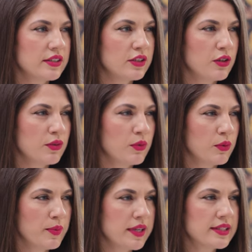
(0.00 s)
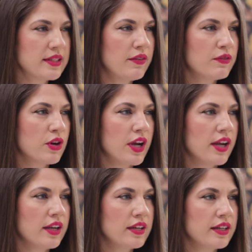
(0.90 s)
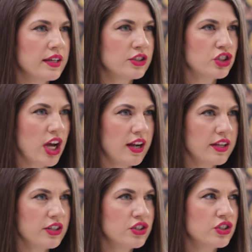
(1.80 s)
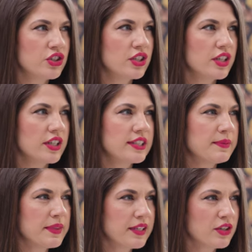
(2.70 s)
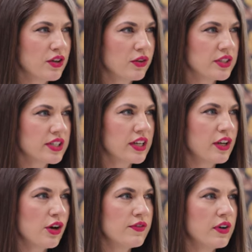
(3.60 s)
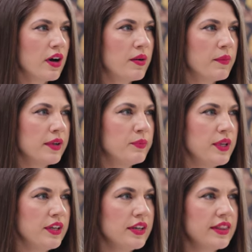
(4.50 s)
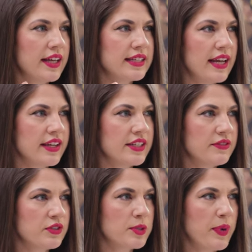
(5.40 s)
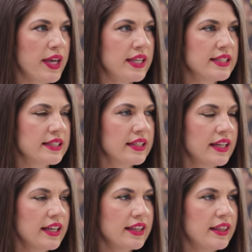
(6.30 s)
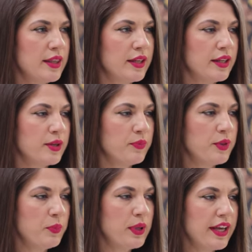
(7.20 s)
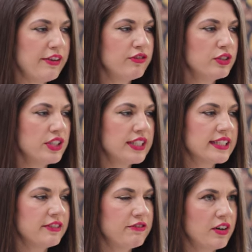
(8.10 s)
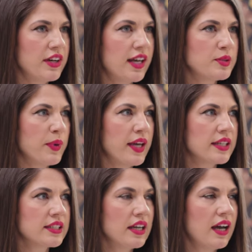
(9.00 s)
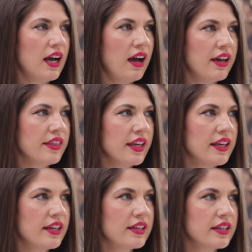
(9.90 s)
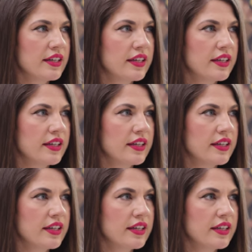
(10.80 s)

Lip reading: you know, all about suffering, a challenge, something to constantly overcome and being in that negative space. The playfulness, the fun aspect, I think,